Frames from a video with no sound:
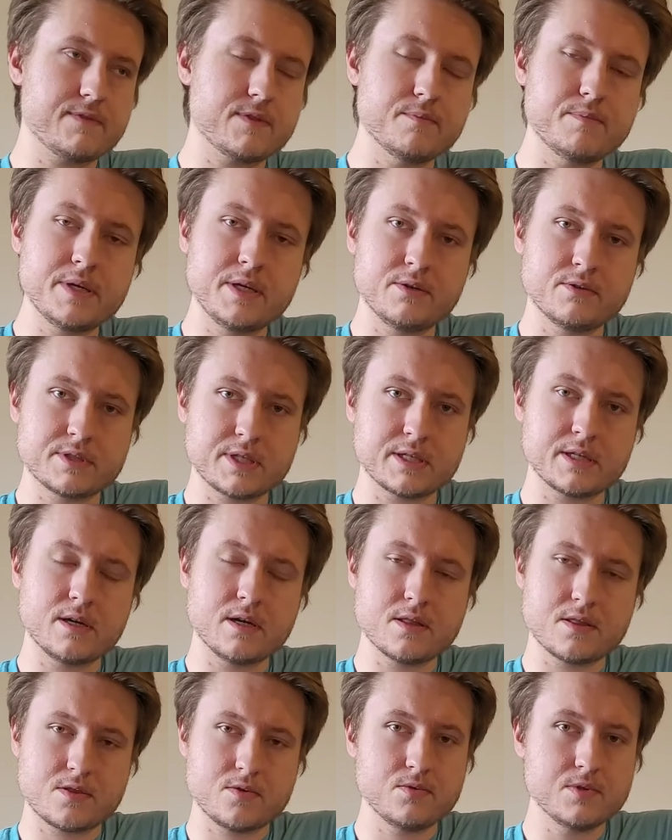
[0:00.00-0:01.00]
if the Beatles had
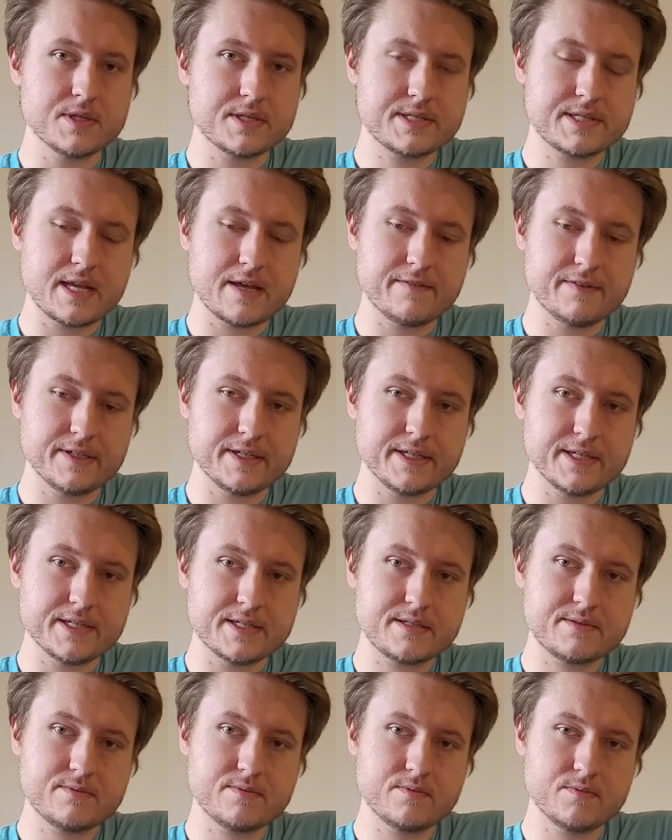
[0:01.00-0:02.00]
gone through the
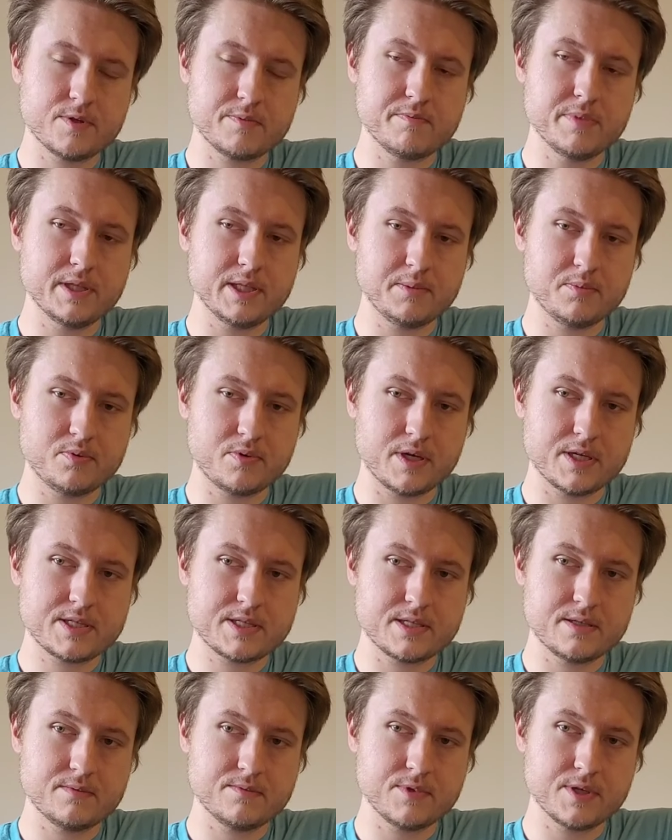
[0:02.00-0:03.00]
70s with Billy
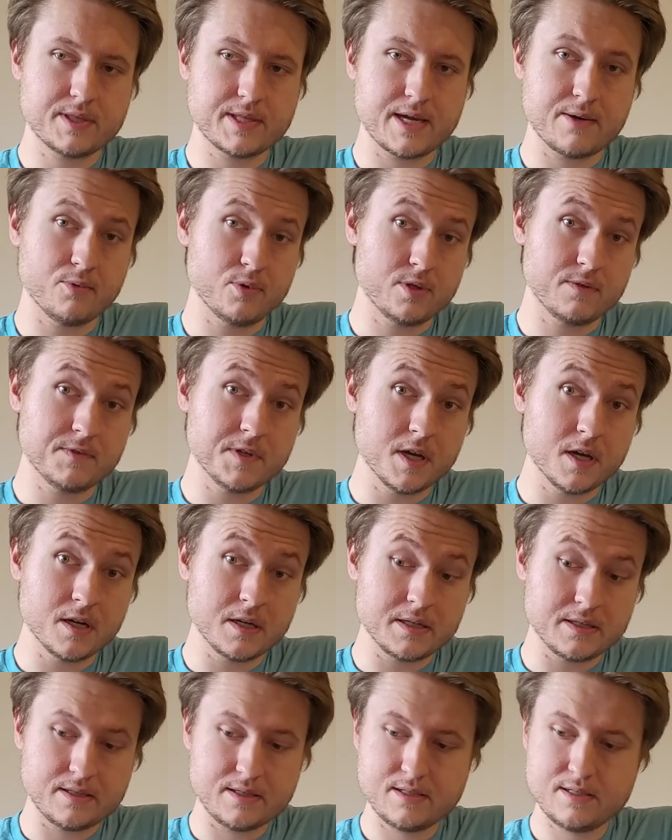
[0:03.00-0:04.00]
Preston, what that would have
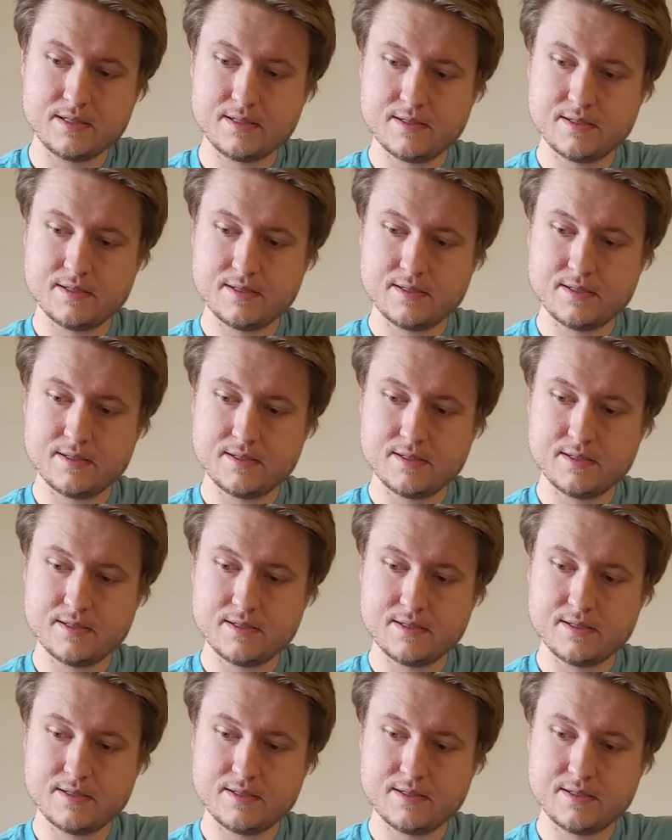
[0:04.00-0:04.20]
done